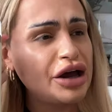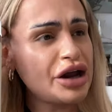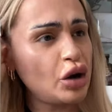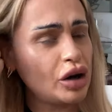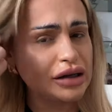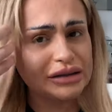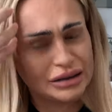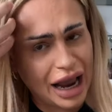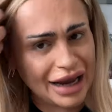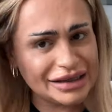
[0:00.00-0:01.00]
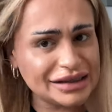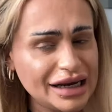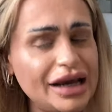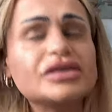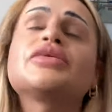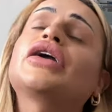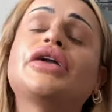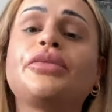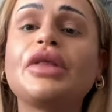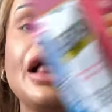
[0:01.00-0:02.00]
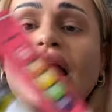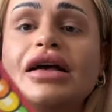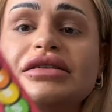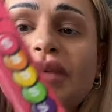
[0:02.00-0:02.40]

No, iced tea or something. I don't know. So